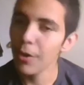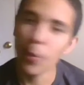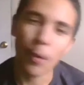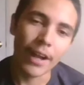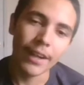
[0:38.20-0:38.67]

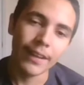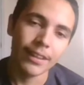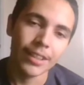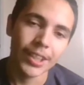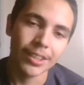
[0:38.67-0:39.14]
don't know
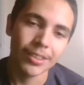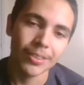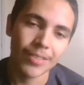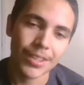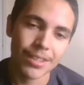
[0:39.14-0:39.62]
why
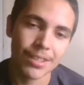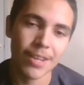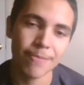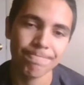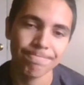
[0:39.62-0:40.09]
I did
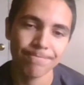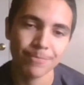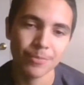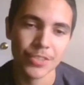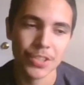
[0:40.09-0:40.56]
that.
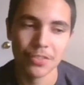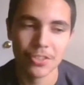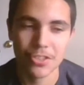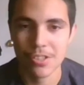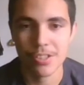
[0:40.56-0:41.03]

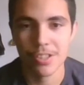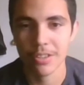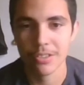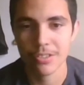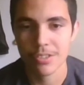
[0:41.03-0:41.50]
Just for shits
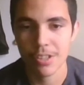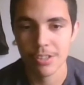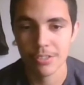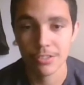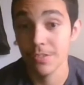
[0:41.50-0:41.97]
and giggles, you
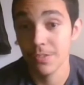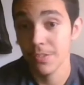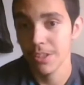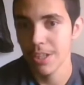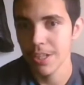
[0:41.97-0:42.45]
know,
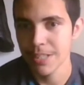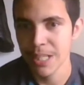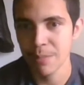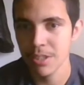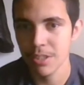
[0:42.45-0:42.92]
just for
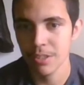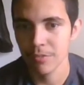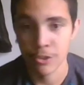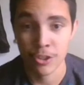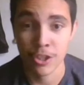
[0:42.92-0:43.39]

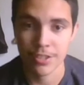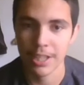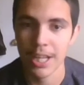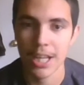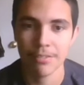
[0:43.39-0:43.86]
entertainment, for you
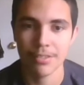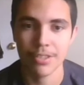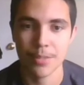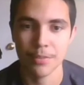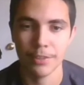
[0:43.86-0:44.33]
guys to laugh,
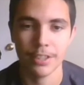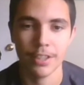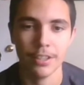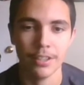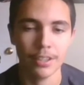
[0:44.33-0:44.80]
you know, something like
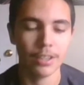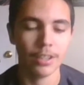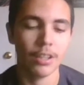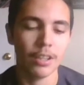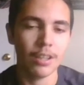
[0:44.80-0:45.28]
that.
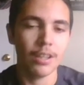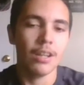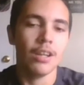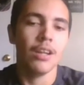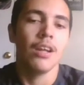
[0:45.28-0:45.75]

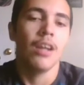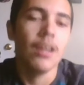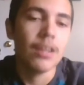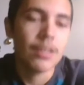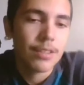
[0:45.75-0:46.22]

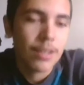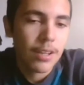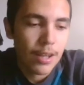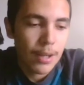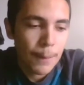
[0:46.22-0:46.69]
And,
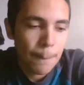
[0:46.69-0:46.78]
